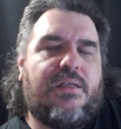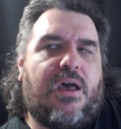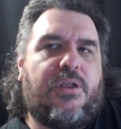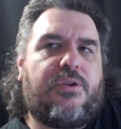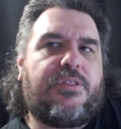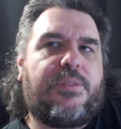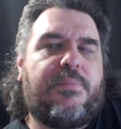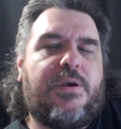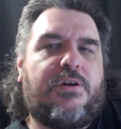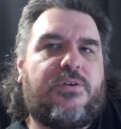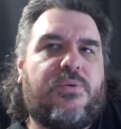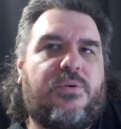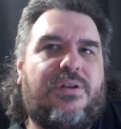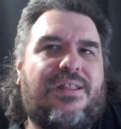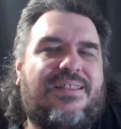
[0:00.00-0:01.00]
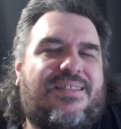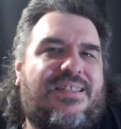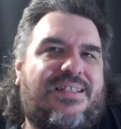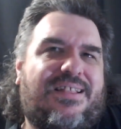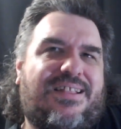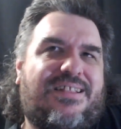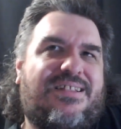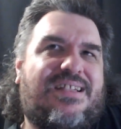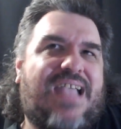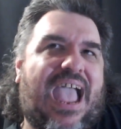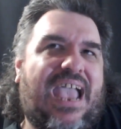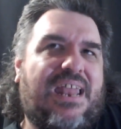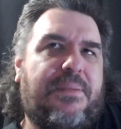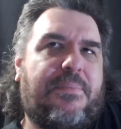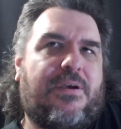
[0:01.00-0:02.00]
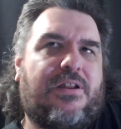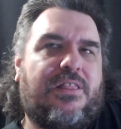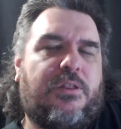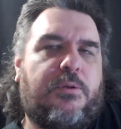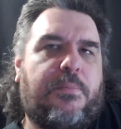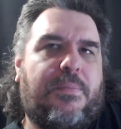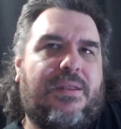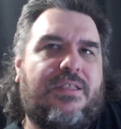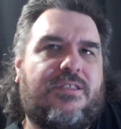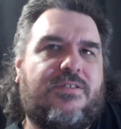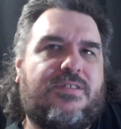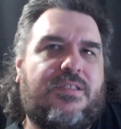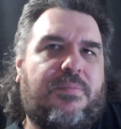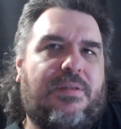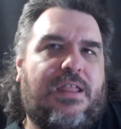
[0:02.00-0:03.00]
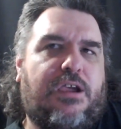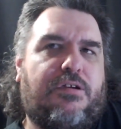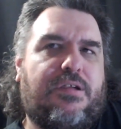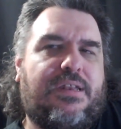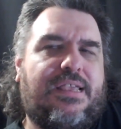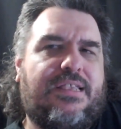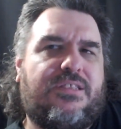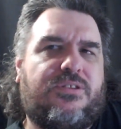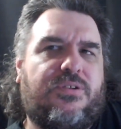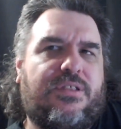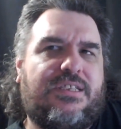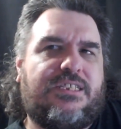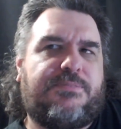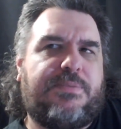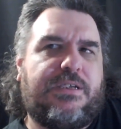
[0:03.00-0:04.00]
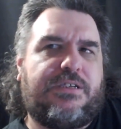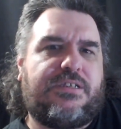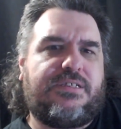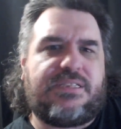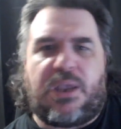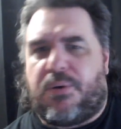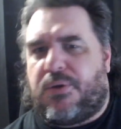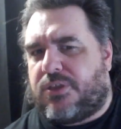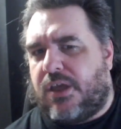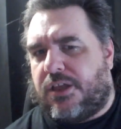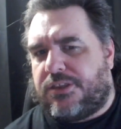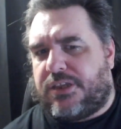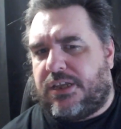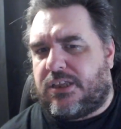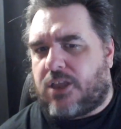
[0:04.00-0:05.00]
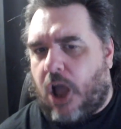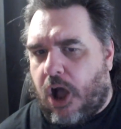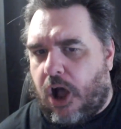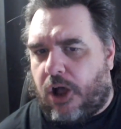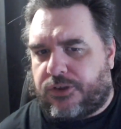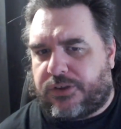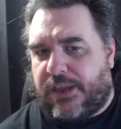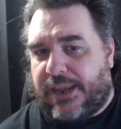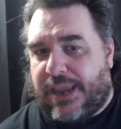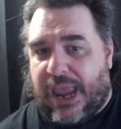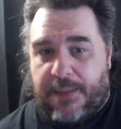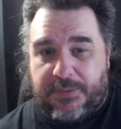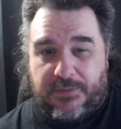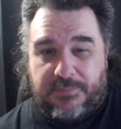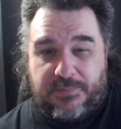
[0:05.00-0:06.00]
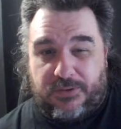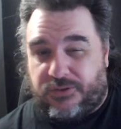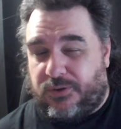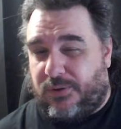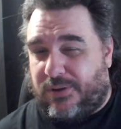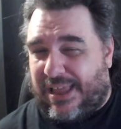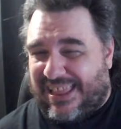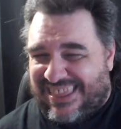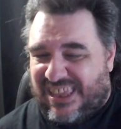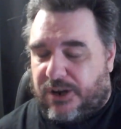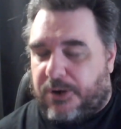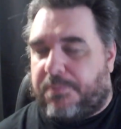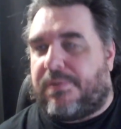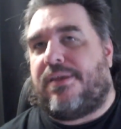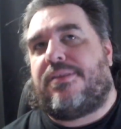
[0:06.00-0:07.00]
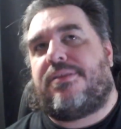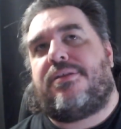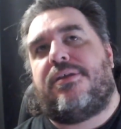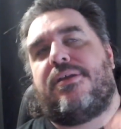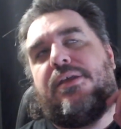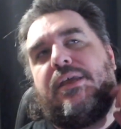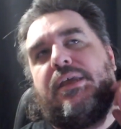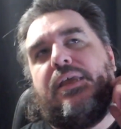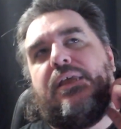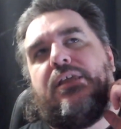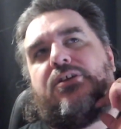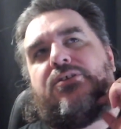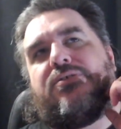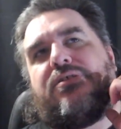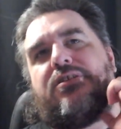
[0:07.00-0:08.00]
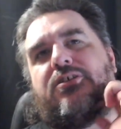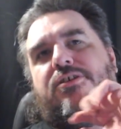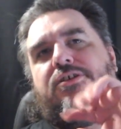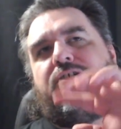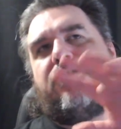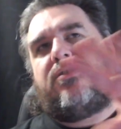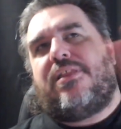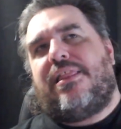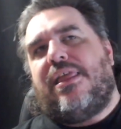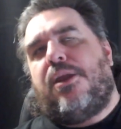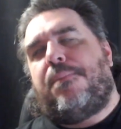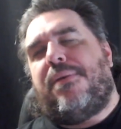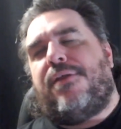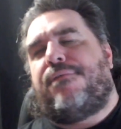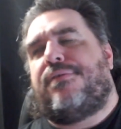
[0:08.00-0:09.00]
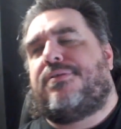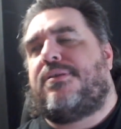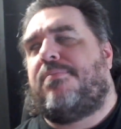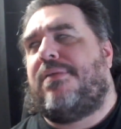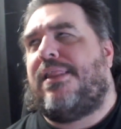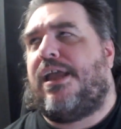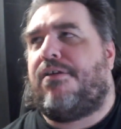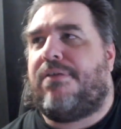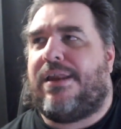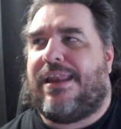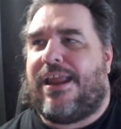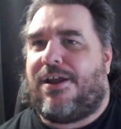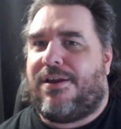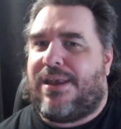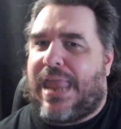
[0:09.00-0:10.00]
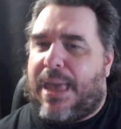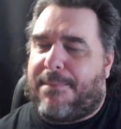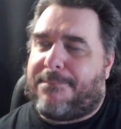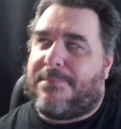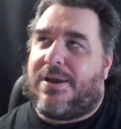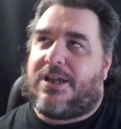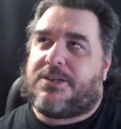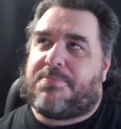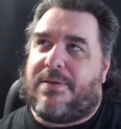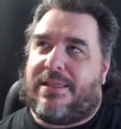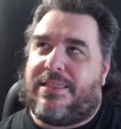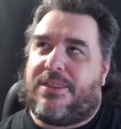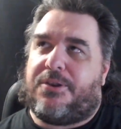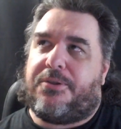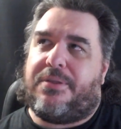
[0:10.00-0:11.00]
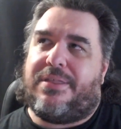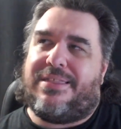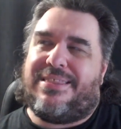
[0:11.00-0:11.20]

Although the Miradorn kind of bear a little bit of similarities to the species that was hunting Tosk and Captive Person. A little bit. There's a little bit of a similarity there. Not much, but a little.